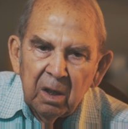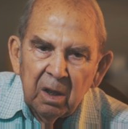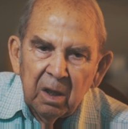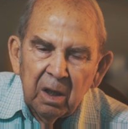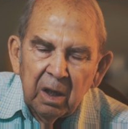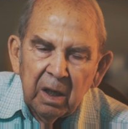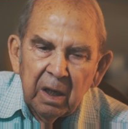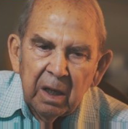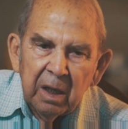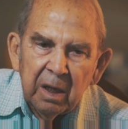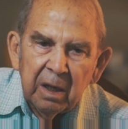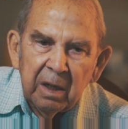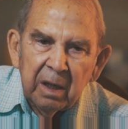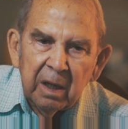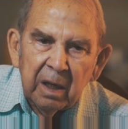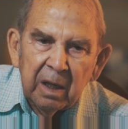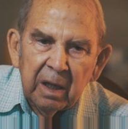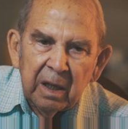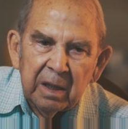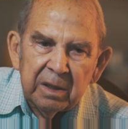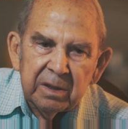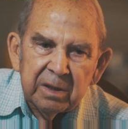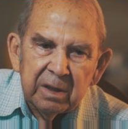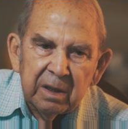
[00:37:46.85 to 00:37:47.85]
And
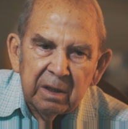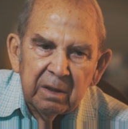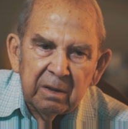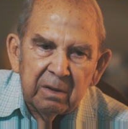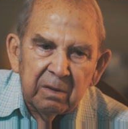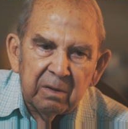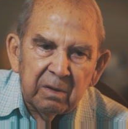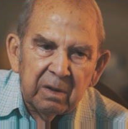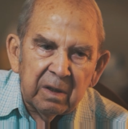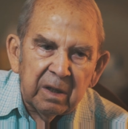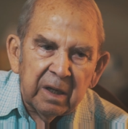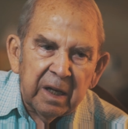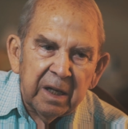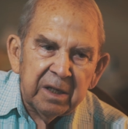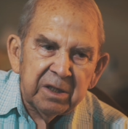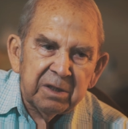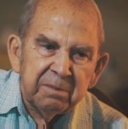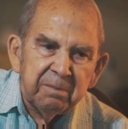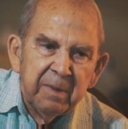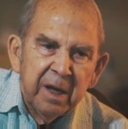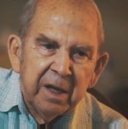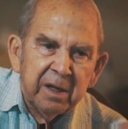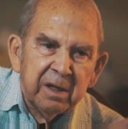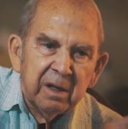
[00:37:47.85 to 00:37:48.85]
I said, let's
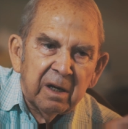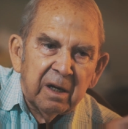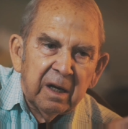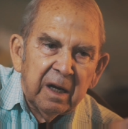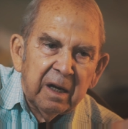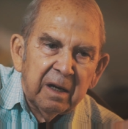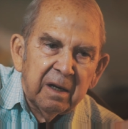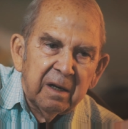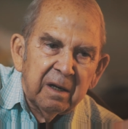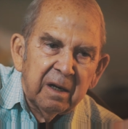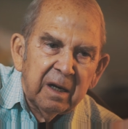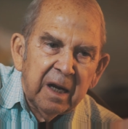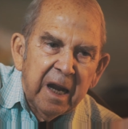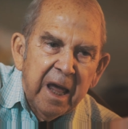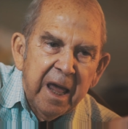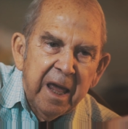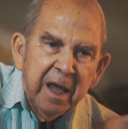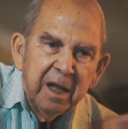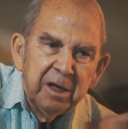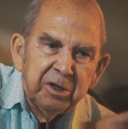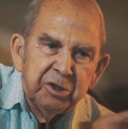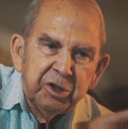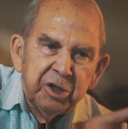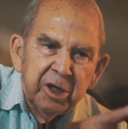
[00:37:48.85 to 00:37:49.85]
make a
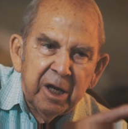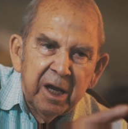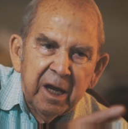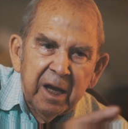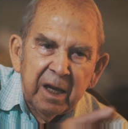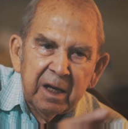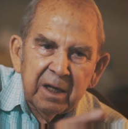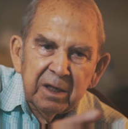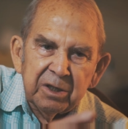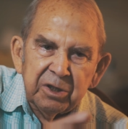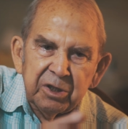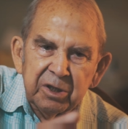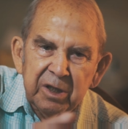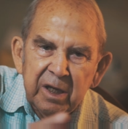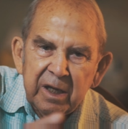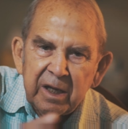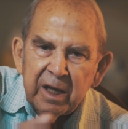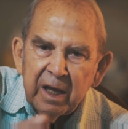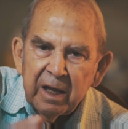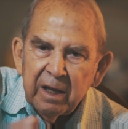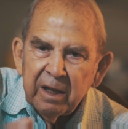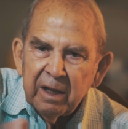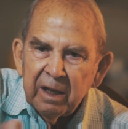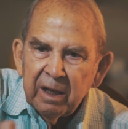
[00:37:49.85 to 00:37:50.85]
land check and
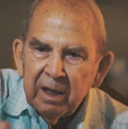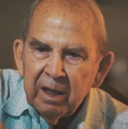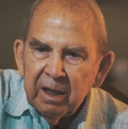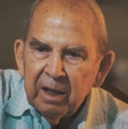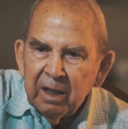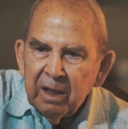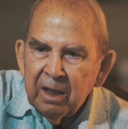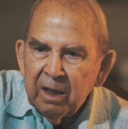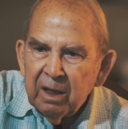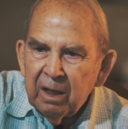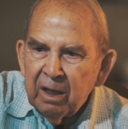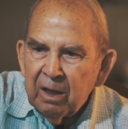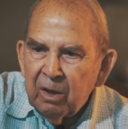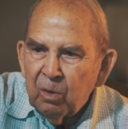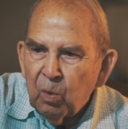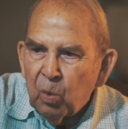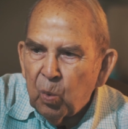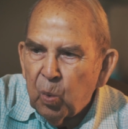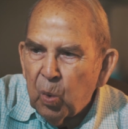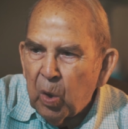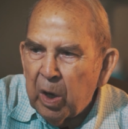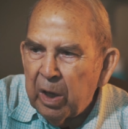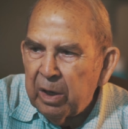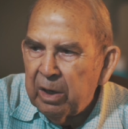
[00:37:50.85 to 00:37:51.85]
see
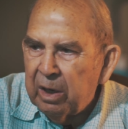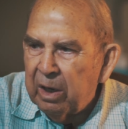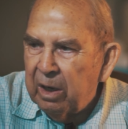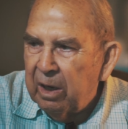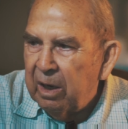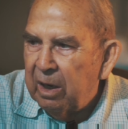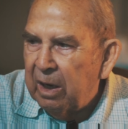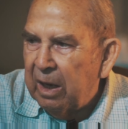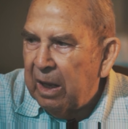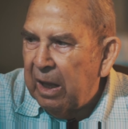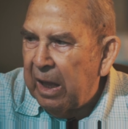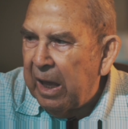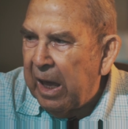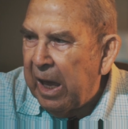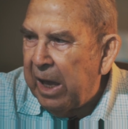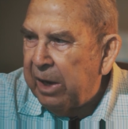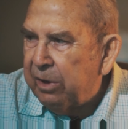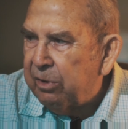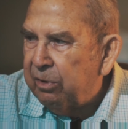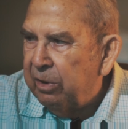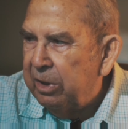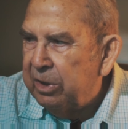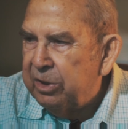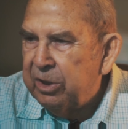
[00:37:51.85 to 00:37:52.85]
what
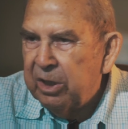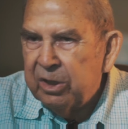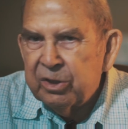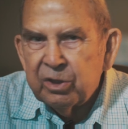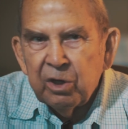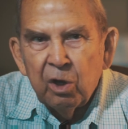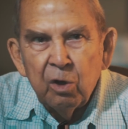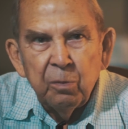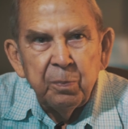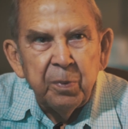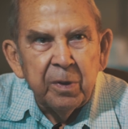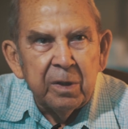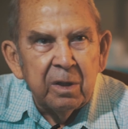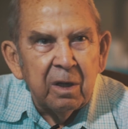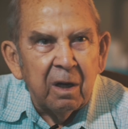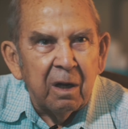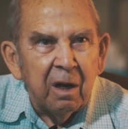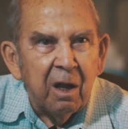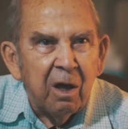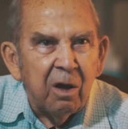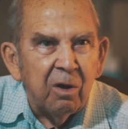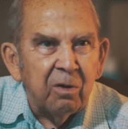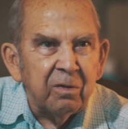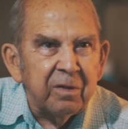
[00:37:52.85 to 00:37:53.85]
acreage is open
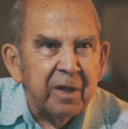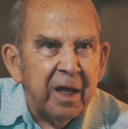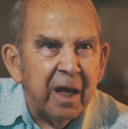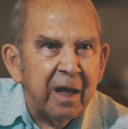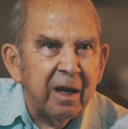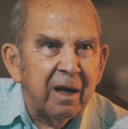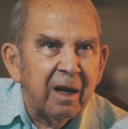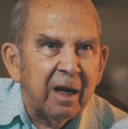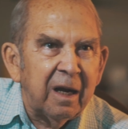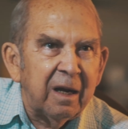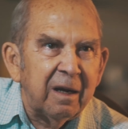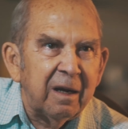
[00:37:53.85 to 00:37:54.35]
along that